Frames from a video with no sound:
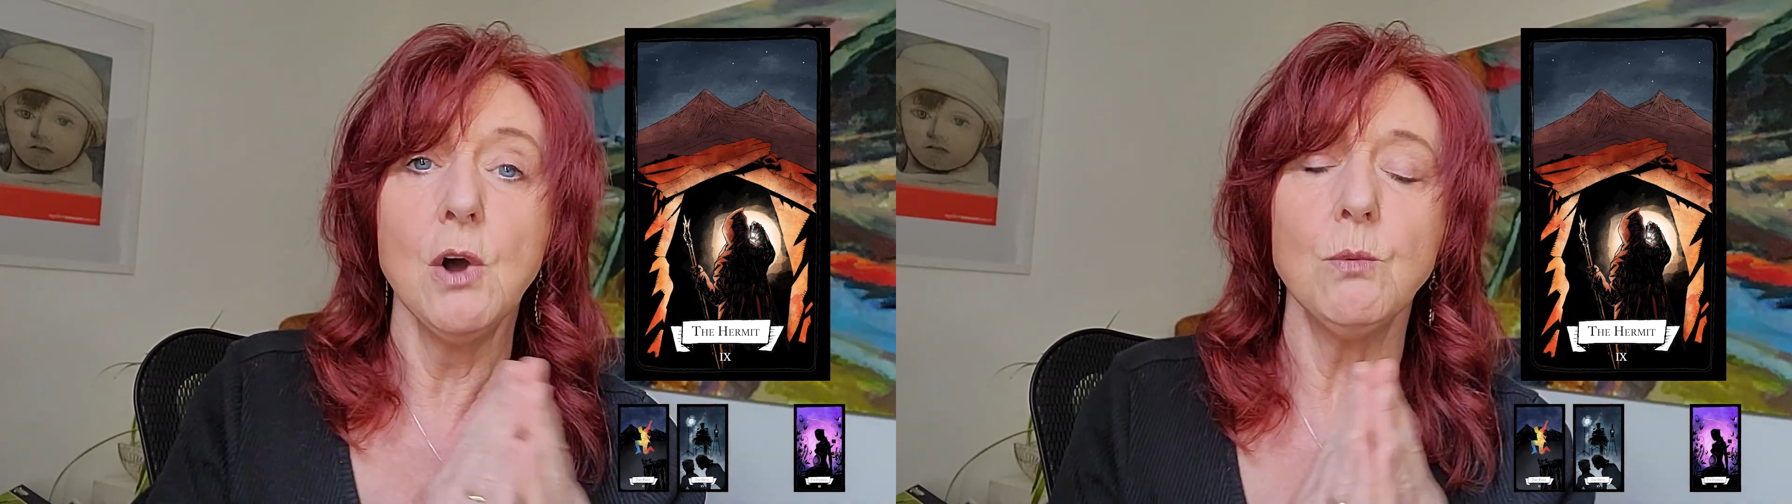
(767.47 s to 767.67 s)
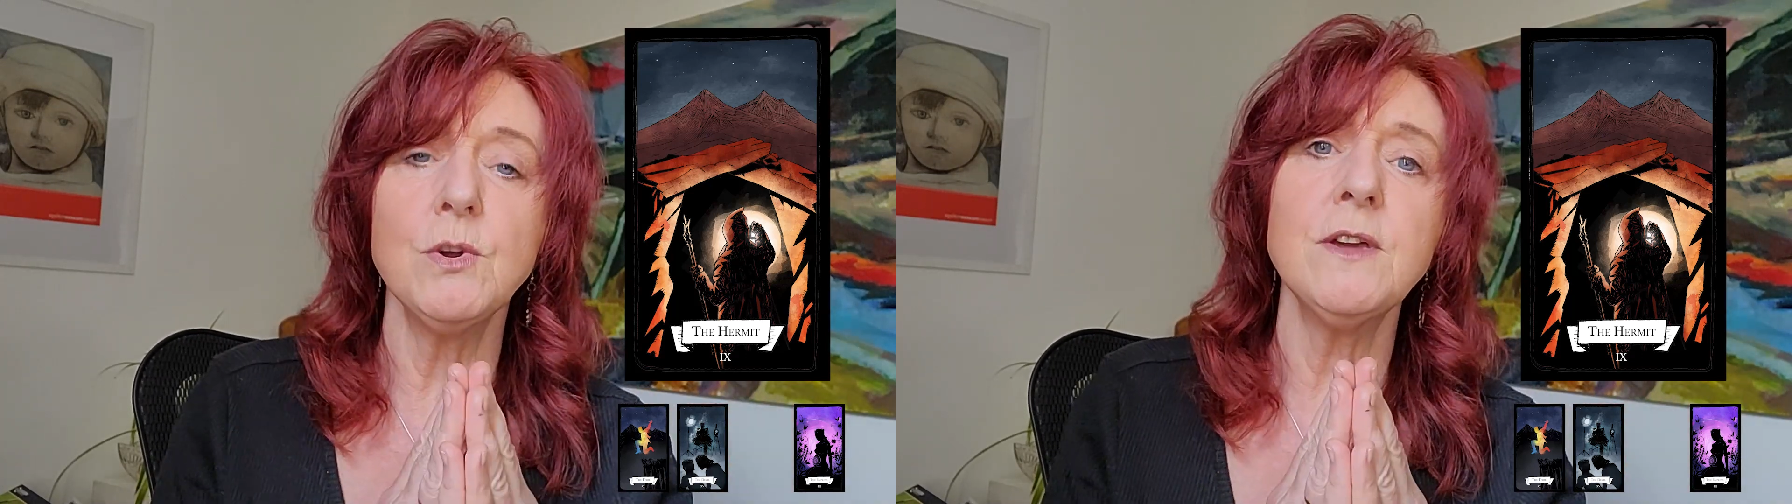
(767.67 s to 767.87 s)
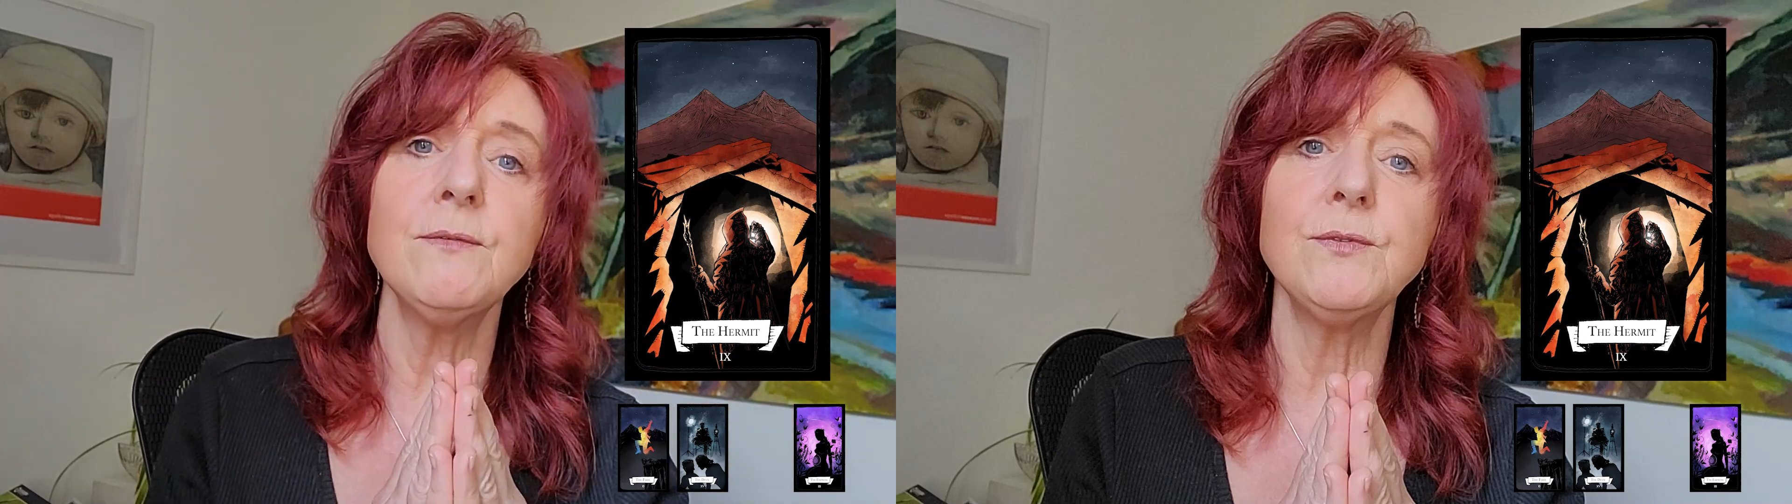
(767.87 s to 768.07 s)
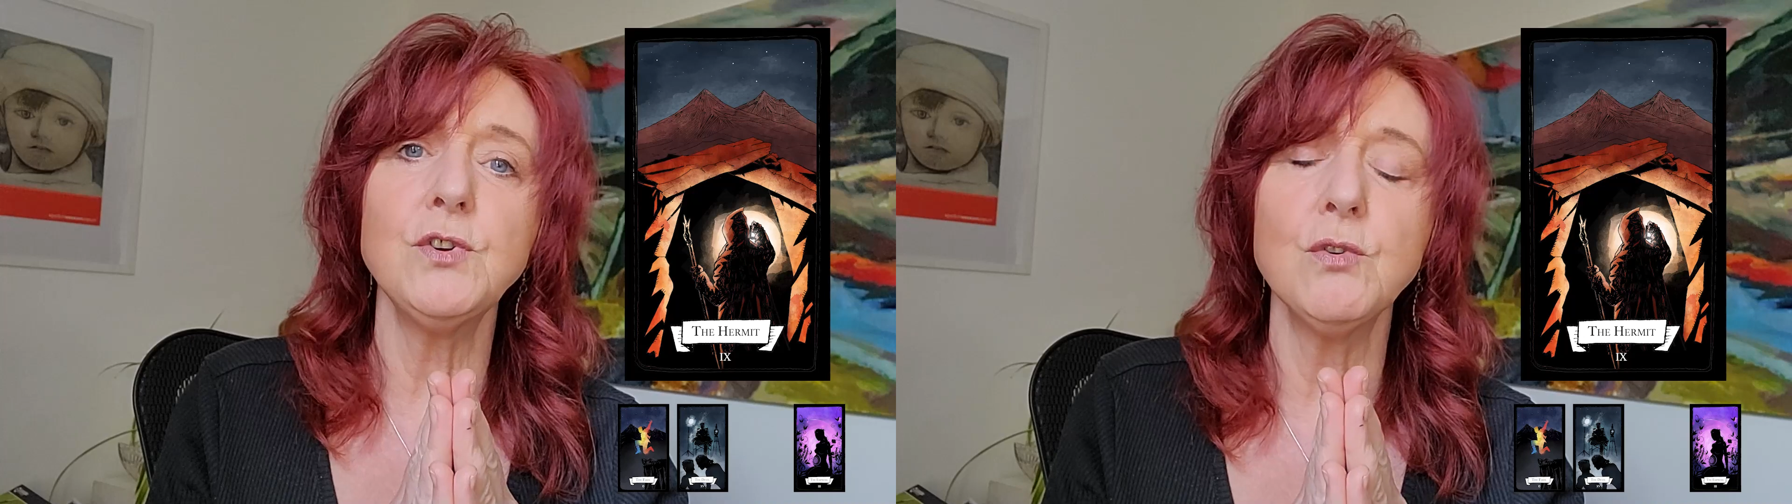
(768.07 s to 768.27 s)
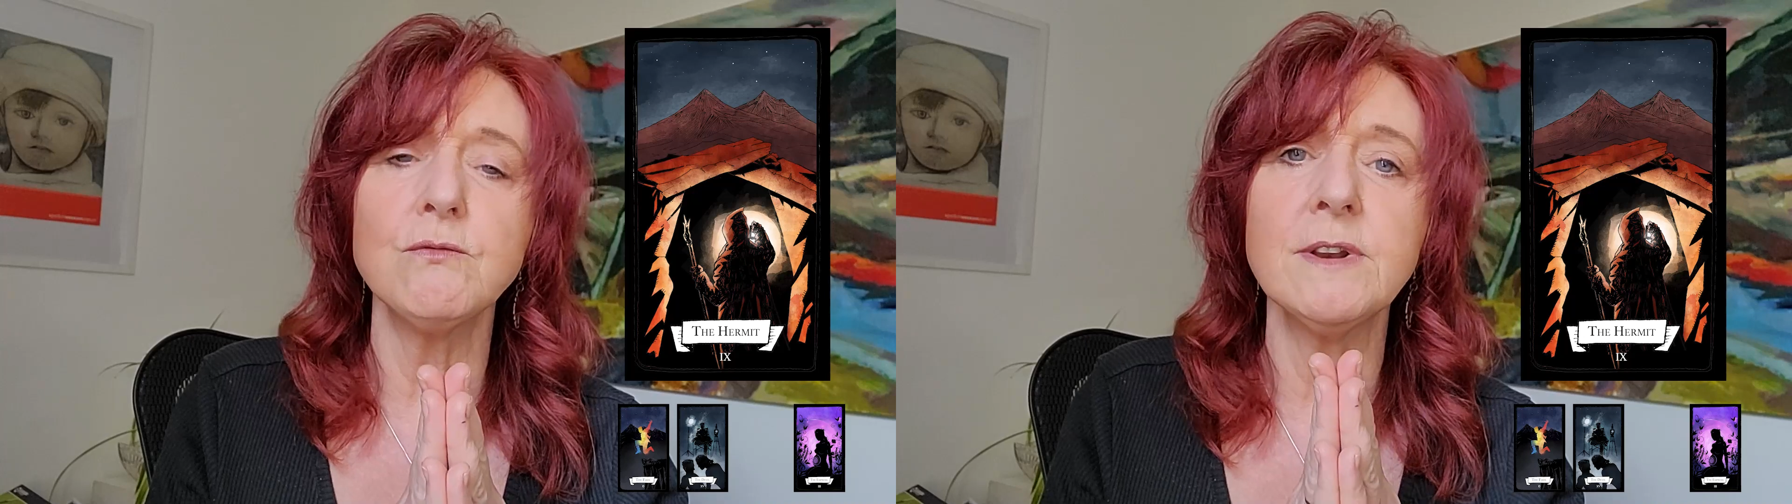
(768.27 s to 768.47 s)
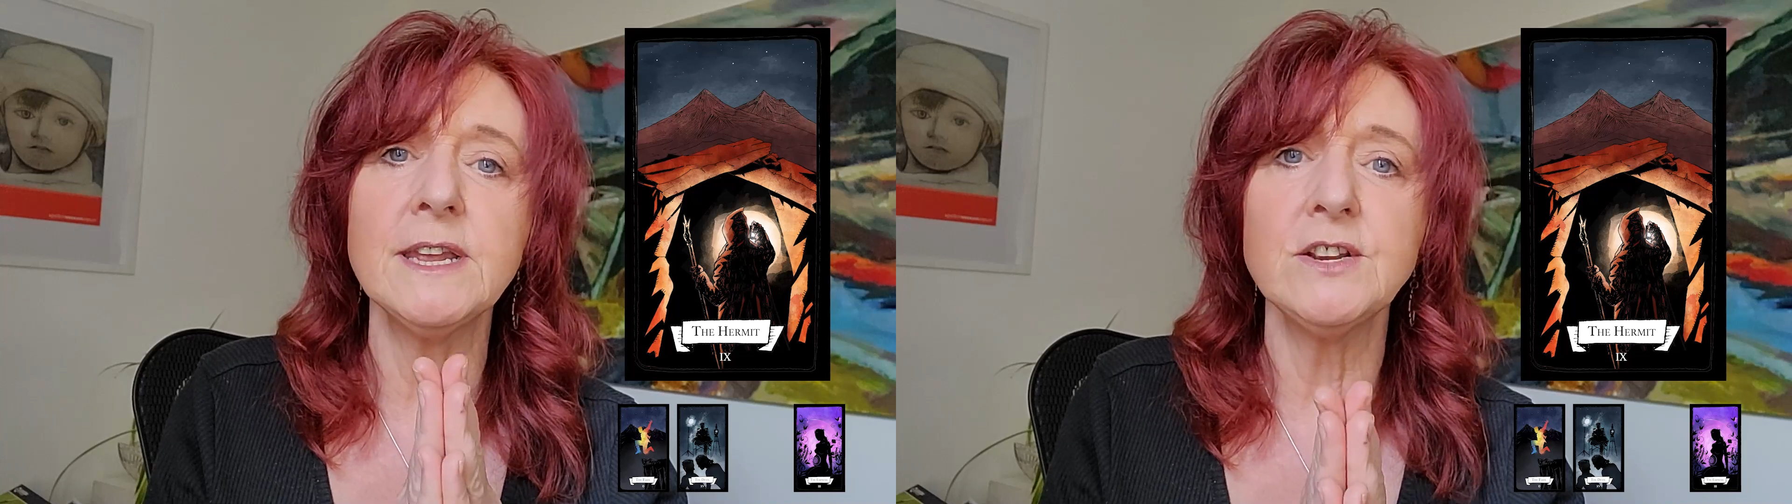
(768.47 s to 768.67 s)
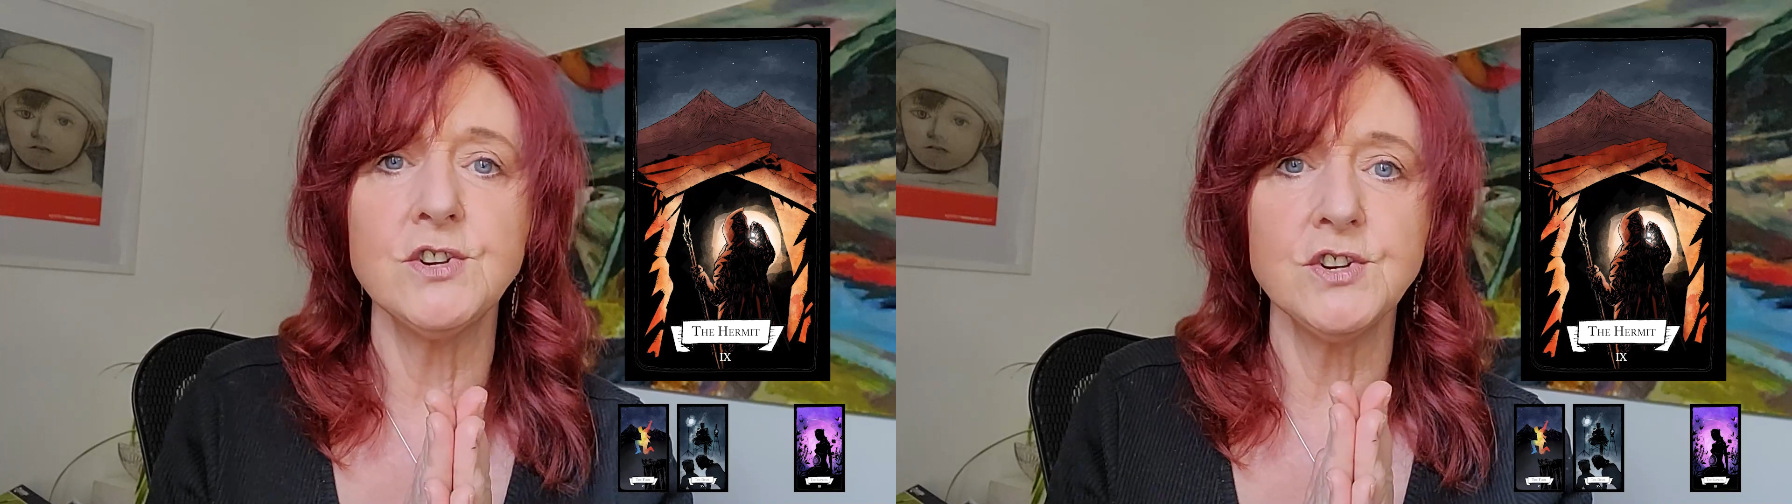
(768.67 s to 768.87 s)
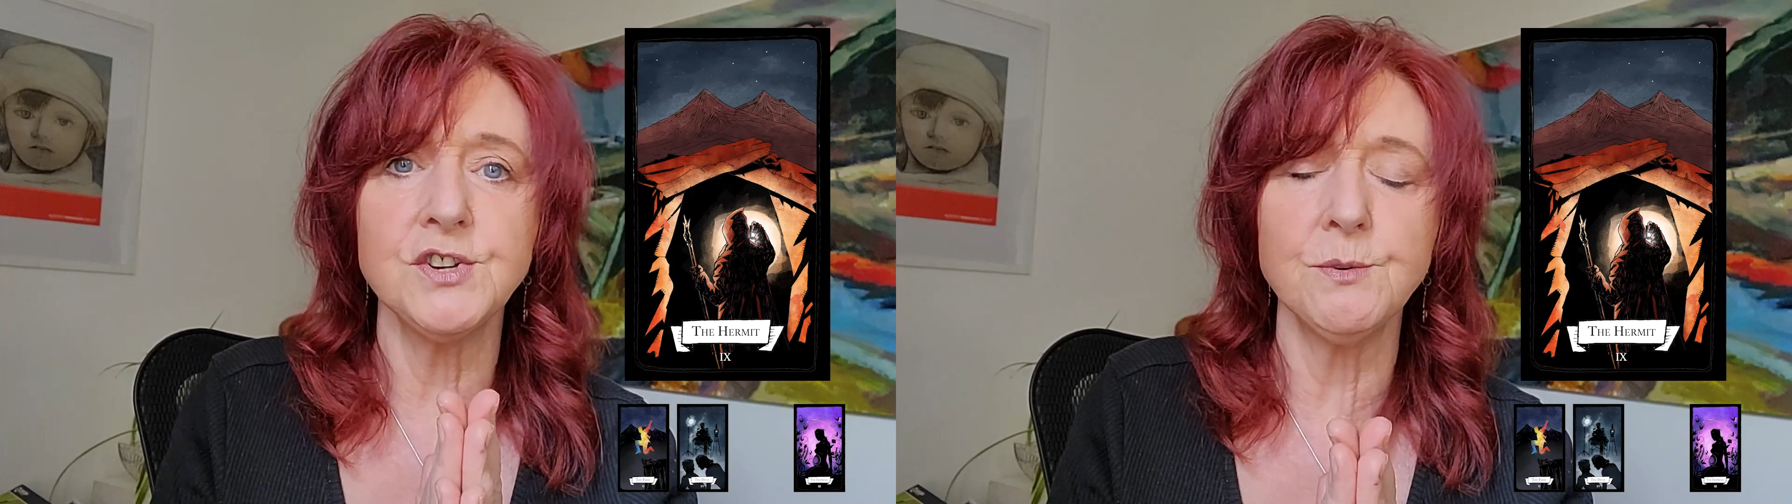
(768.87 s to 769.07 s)
What if your
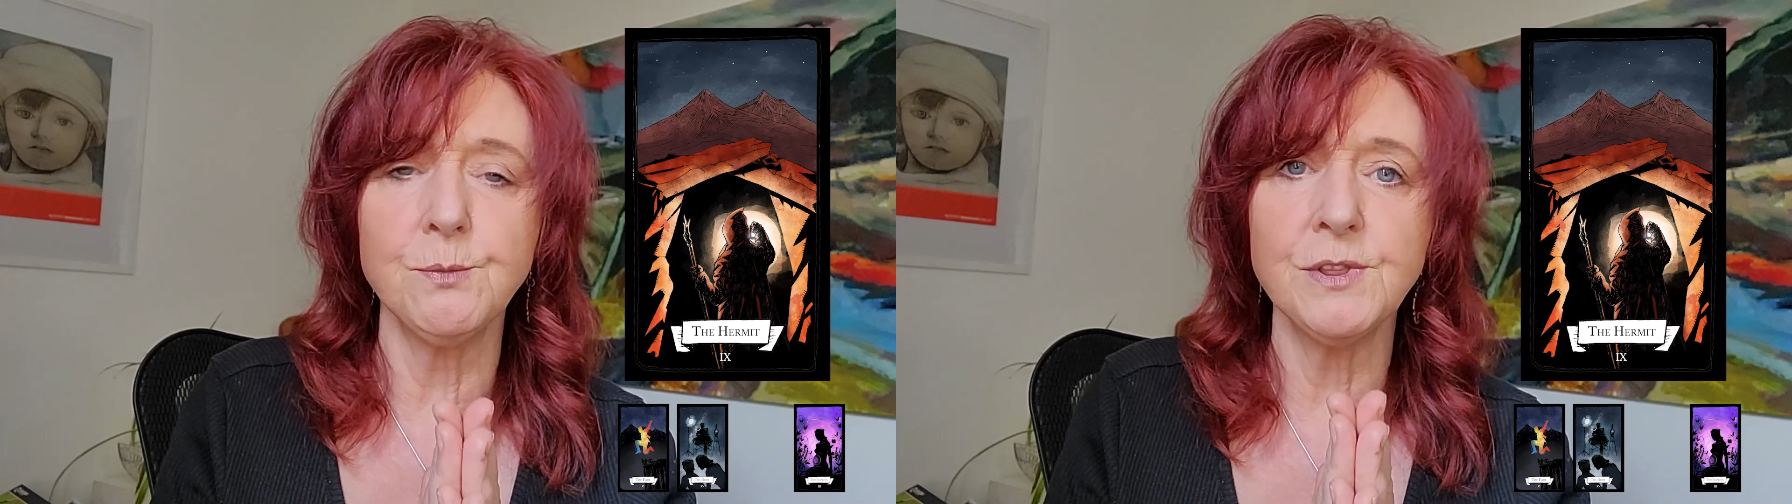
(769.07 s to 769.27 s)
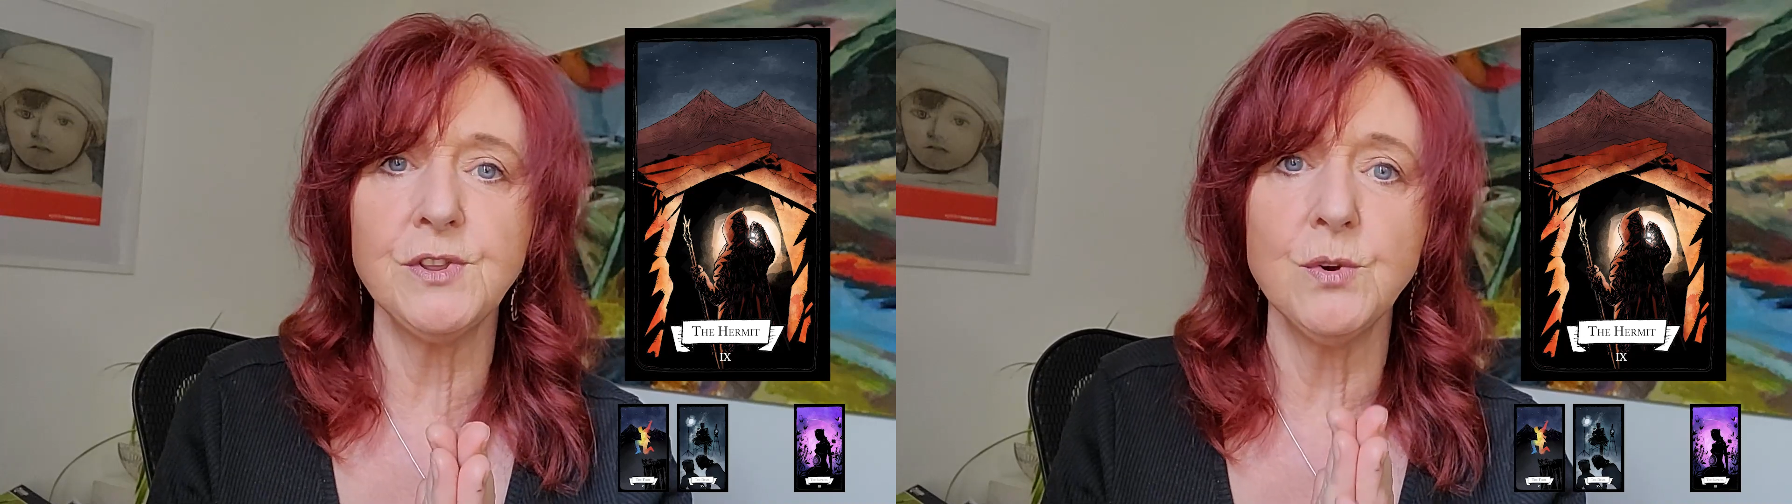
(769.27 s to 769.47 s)
relationship with